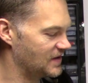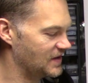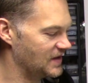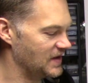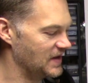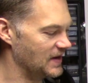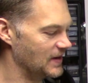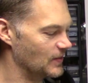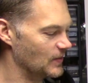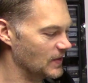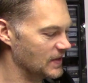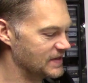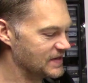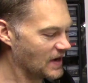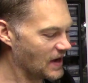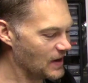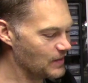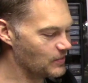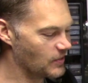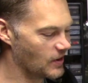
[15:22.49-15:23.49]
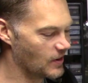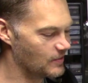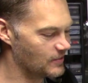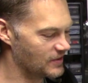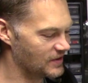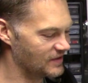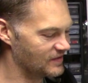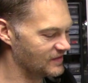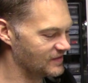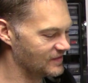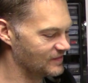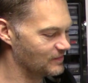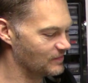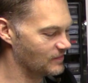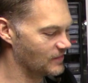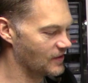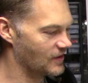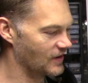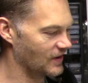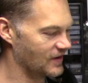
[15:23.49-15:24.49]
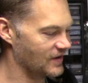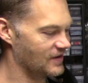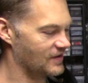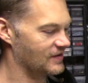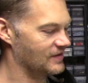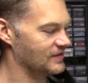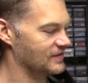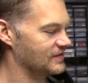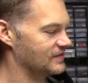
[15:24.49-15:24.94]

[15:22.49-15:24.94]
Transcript: you know, a TIE bomber MOC era.